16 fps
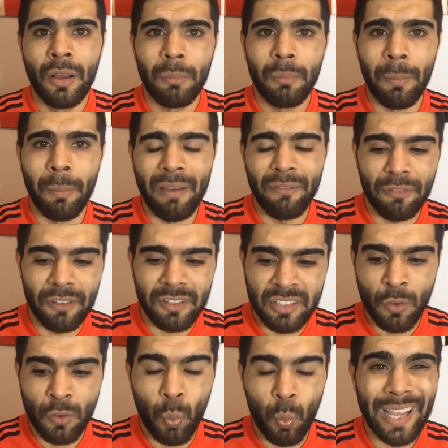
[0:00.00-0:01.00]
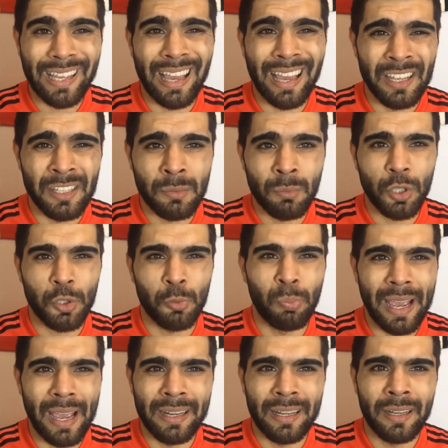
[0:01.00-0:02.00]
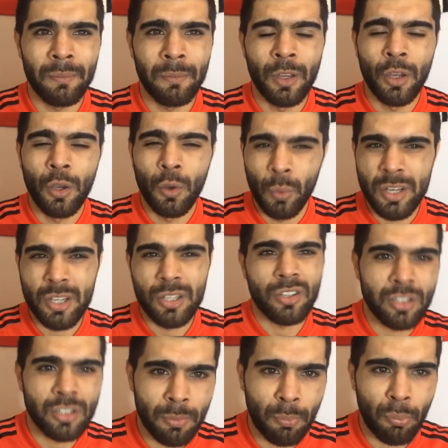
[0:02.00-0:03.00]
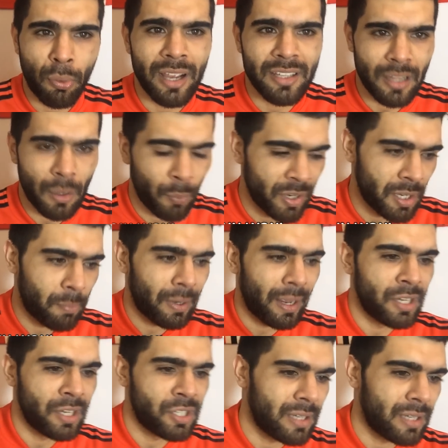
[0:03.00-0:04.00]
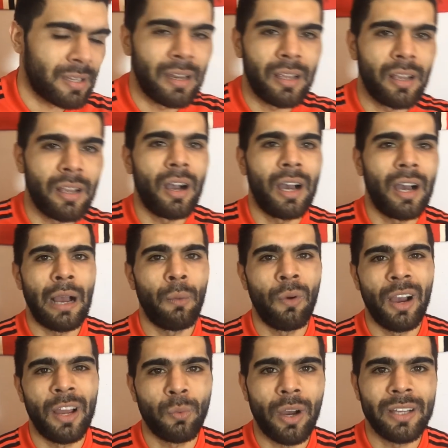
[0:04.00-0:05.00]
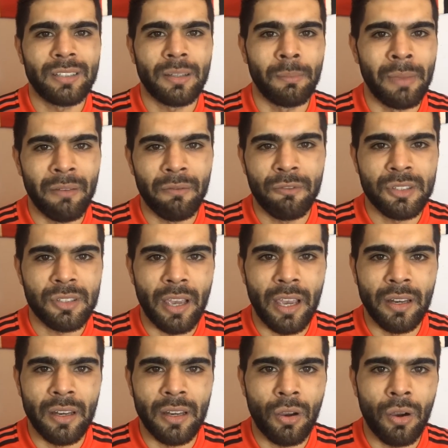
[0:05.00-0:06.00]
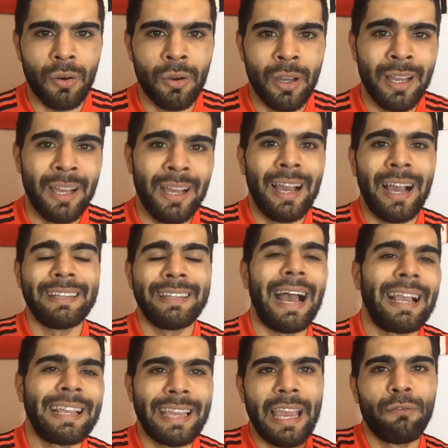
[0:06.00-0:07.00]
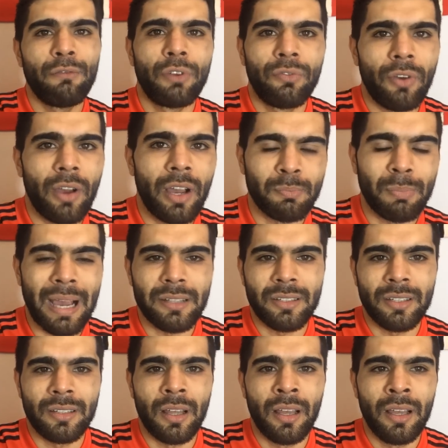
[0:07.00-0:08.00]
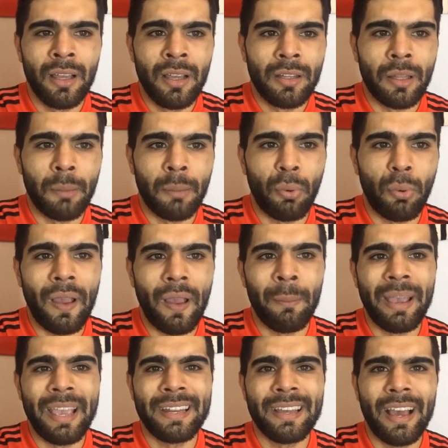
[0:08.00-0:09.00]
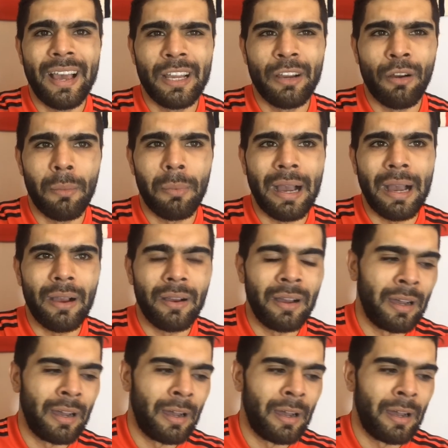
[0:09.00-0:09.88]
But Memphis as a winger is much better than him. Which is a surprise that when you're playing Jesse Lingard out wide, why isn't Memphis getting a goal? And that again refers back to the point I made earlier about